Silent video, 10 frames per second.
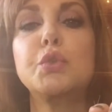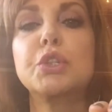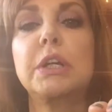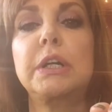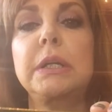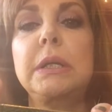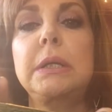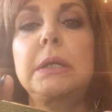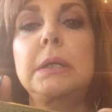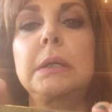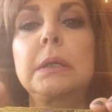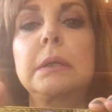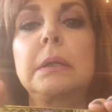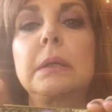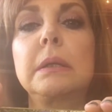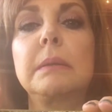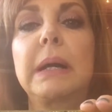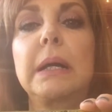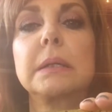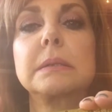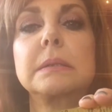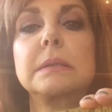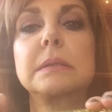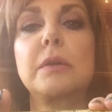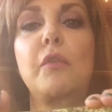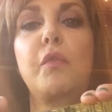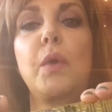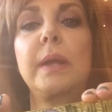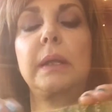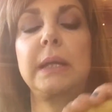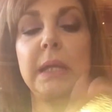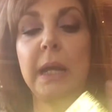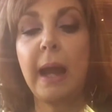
shiny. The box is so foily.